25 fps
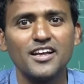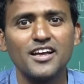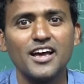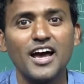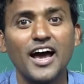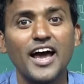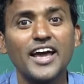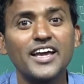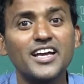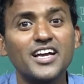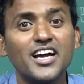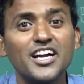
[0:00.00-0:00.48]

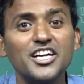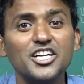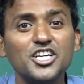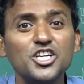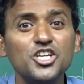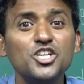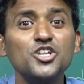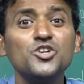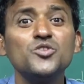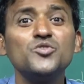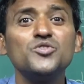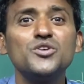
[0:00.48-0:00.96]
I
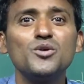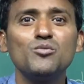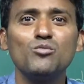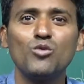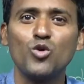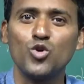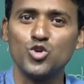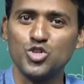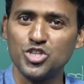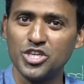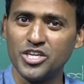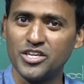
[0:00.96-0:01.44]
continue the
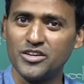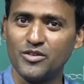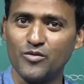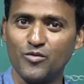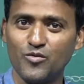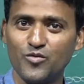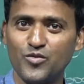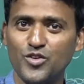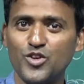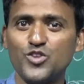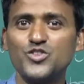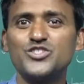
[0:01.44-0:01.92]

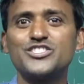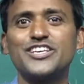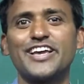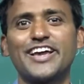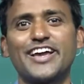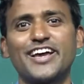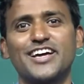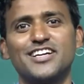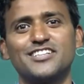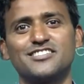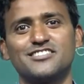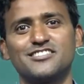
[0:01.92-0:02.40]
motion few
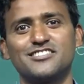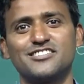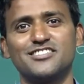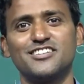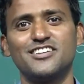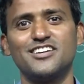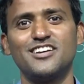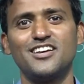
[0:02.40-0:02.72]
seconds.